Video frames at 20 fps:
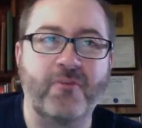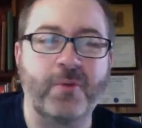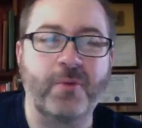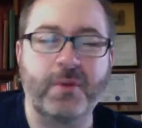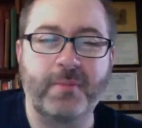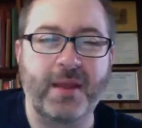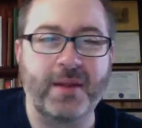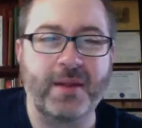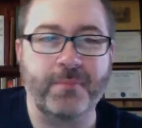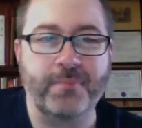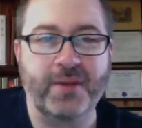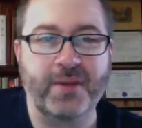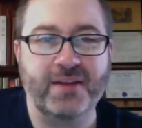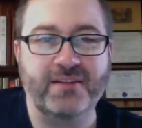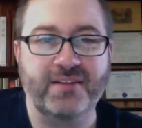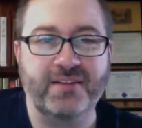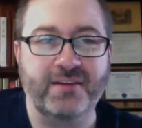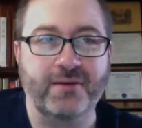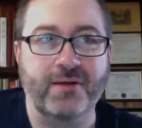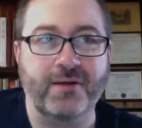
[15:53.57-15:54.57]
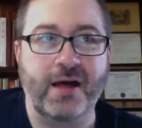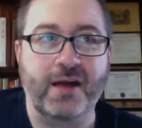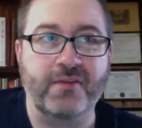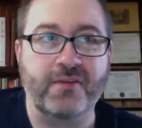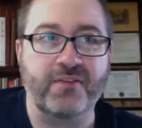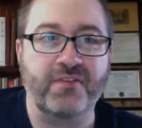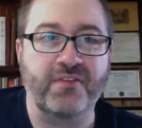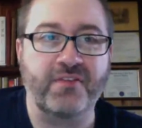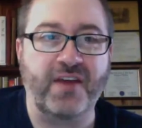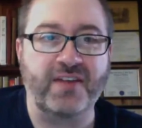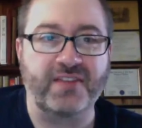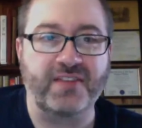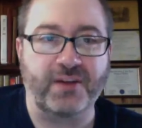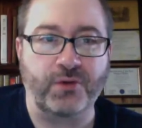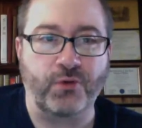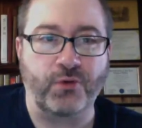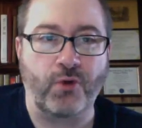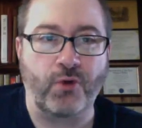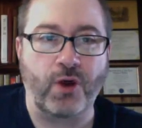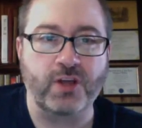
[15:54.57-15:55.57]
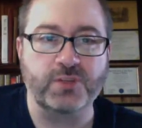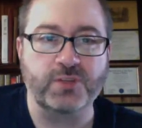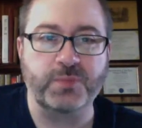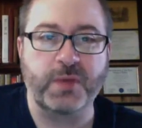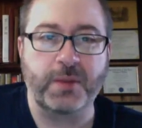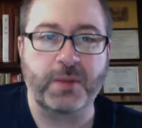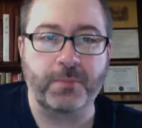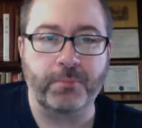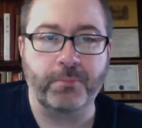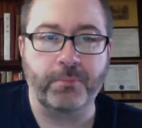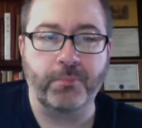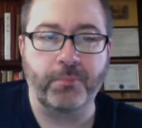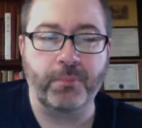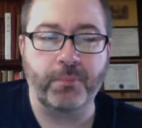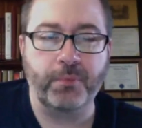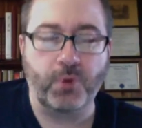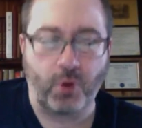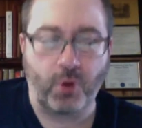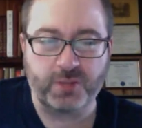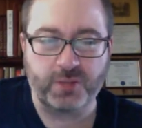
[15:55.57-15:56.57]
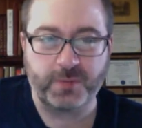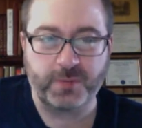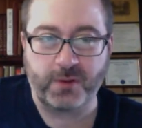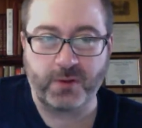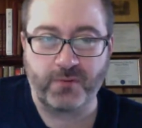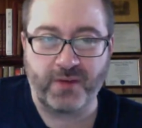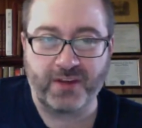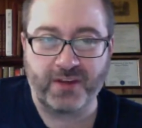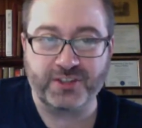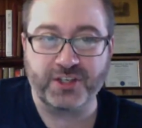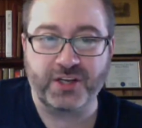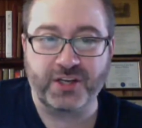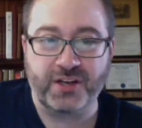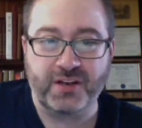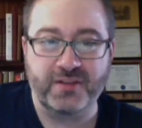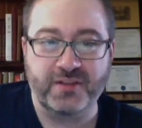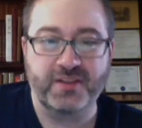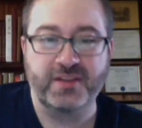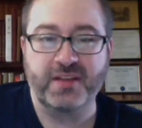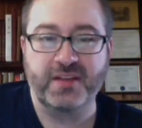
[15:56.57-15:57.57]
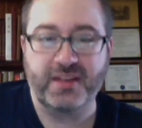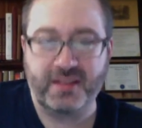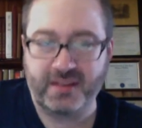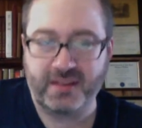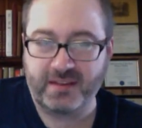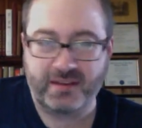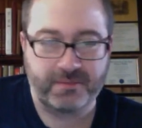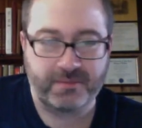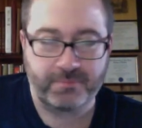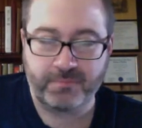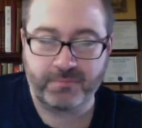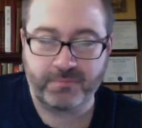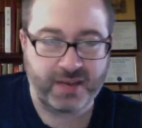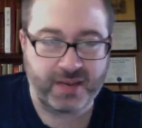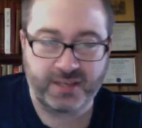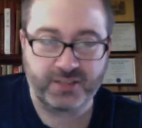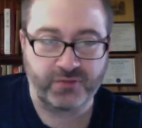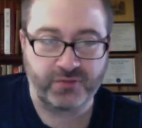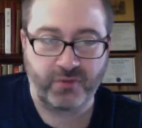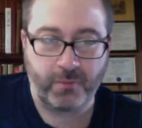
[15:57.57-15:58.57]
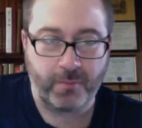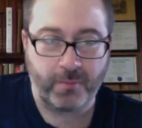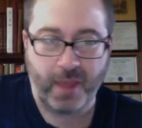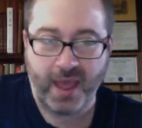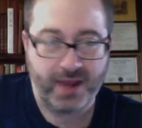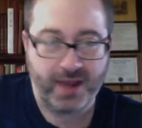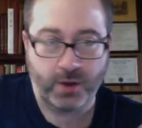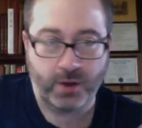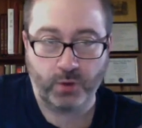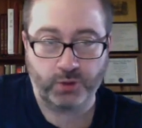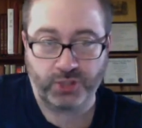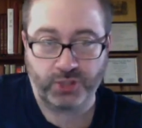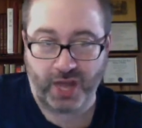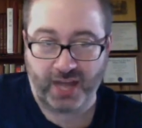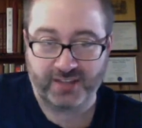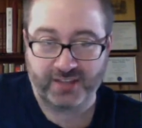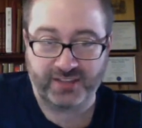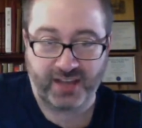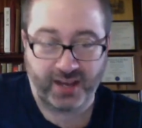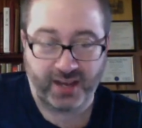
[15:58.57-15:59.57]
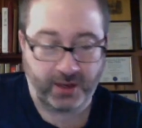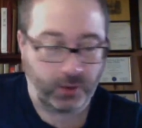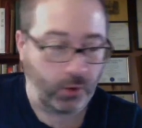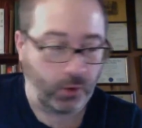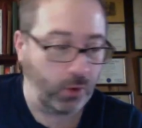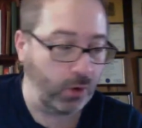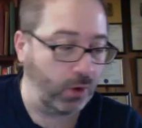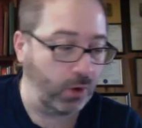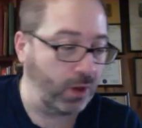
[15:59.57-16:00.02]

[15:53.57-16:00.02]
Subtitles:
made a big deal out of the fact that Crosby and Ovechkin, each of them had no shots on goal.